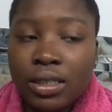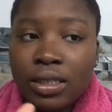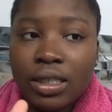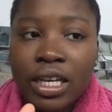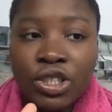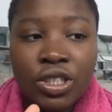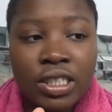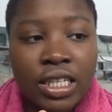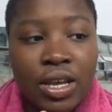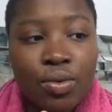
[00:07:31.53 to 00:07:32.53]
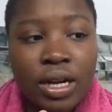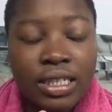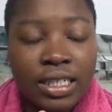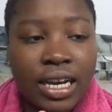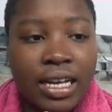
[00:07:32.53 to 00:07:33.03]
let's just see what
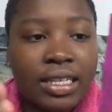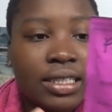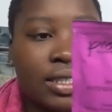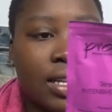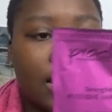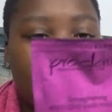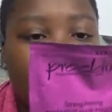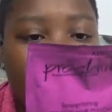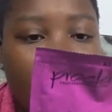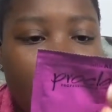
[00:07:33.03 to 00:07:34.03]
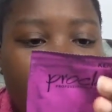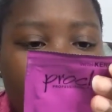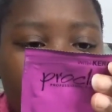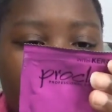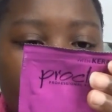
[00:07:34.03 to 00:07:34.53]
it does.
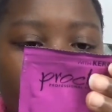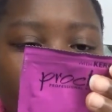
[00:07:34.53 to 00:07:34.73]
You're